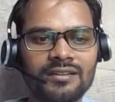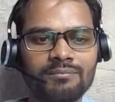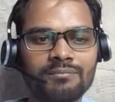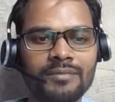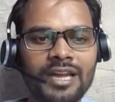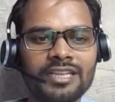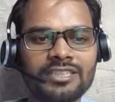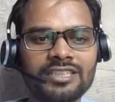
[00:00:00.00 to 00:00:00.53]

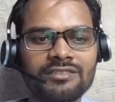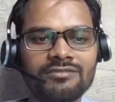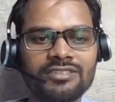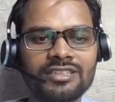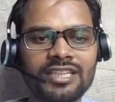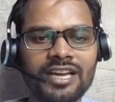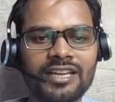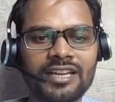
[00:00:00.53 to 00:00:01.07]
matching
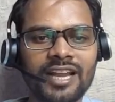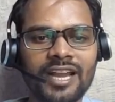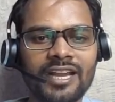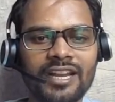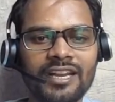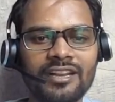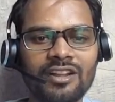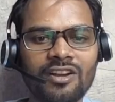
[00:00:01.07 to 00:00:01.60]
with the
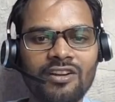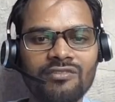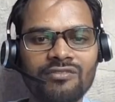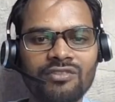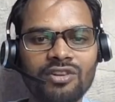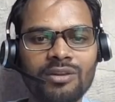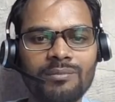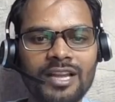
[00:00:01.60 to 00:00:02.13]
criteria of
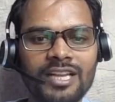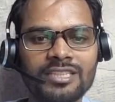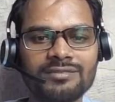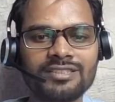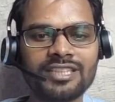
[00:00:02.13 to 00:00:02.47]
full match